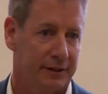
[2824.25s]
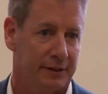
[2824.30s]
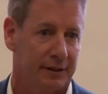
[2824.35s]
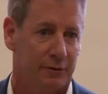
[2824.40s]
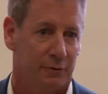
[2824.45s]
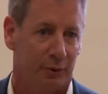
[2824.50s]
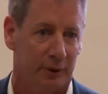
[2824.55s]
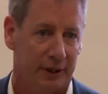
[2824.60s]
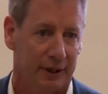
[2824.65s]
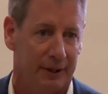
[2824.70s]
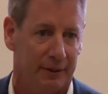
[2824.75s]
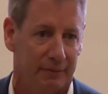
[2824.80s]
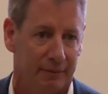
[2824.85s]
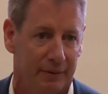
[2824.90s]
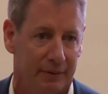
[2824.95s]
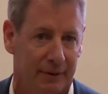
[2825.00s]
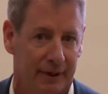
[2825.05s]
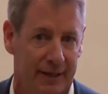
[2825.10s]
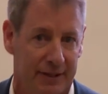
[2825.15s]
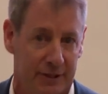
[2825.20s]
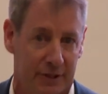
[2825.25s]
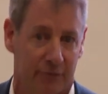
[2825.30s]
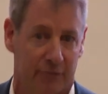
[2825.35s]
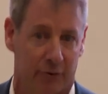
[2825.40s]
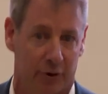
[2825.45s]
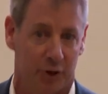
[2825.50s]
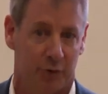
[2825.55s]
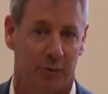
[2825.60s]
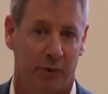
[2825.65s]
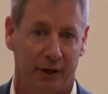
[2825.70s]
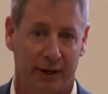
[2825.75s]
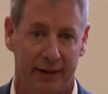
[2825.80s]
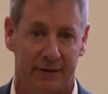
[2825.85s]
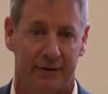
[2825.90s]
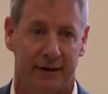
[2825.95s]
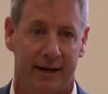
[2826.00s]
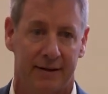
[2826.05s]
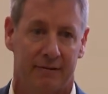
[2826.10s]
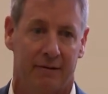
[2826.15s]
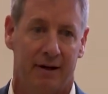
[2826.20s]
is it's really is a diverse place
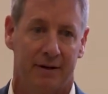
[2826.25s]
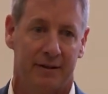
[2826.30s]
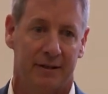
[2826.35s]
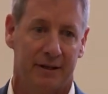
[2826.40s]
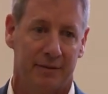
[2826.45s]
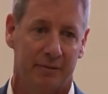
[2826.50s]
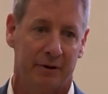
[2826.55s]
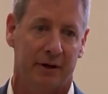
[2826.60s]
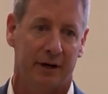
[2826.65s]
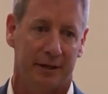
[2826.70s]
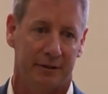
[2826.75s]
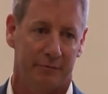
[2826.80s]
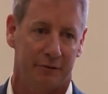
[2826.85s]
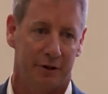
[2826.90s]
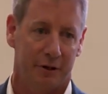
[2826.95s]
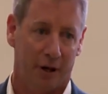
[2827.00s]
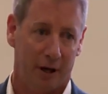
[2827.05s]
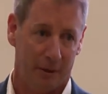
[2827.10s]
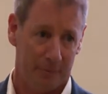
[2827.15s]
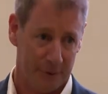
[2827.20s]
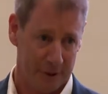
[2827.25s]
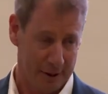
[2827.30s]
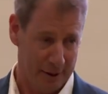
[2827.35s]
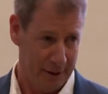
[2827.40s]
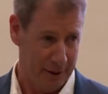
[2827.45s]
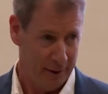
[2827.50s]
and it has lots of different kinds of jobs.